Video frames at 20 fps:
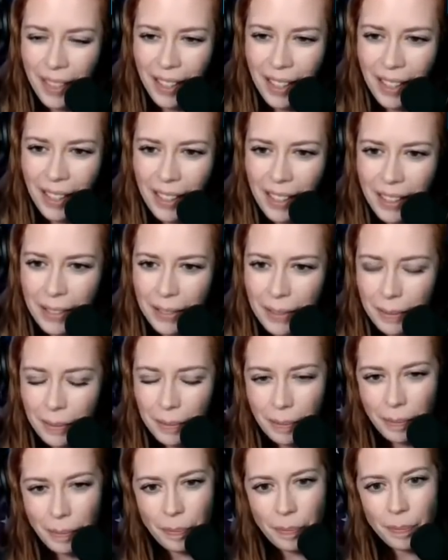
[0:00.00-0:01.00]

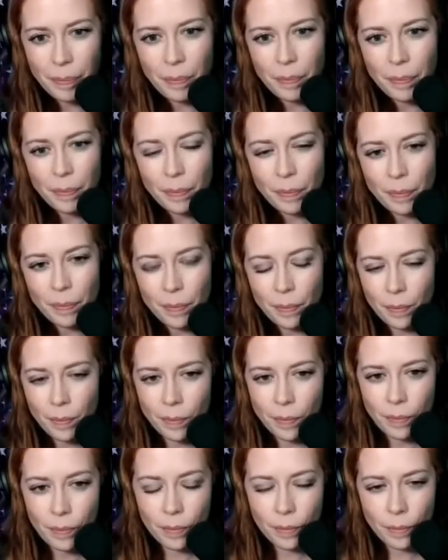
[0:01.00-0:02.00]

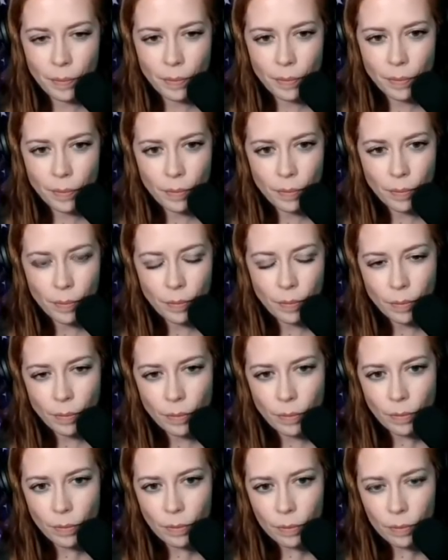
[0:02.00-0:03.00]

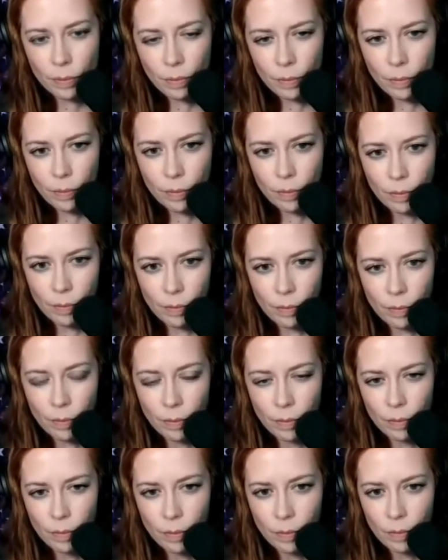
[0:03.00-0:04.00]

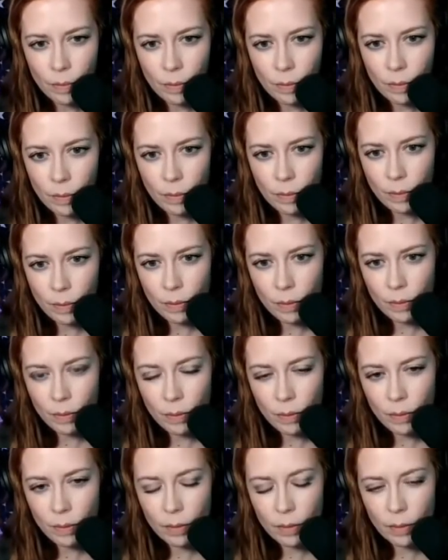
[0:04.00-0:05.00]

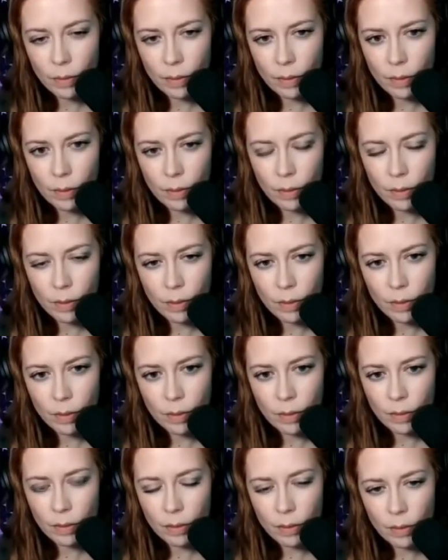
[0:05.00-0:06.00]

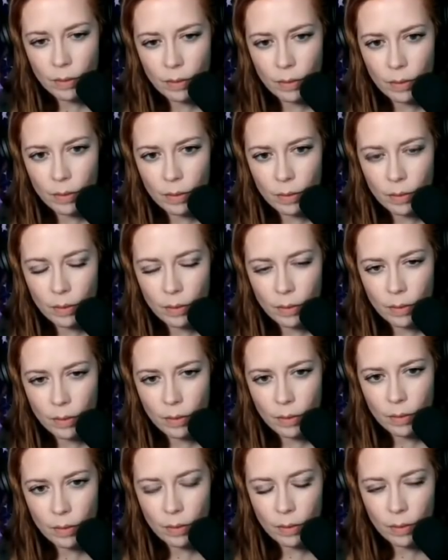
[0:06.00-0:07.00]

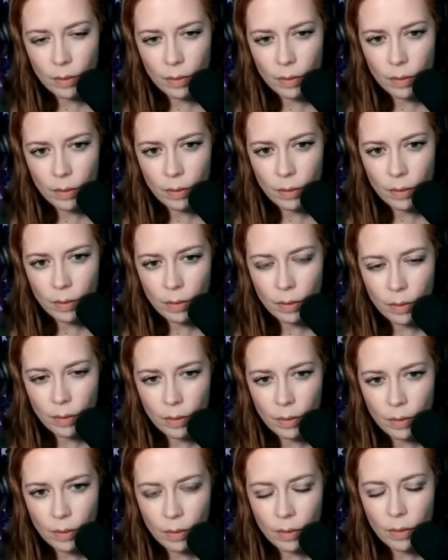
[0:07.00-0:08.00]
(silent)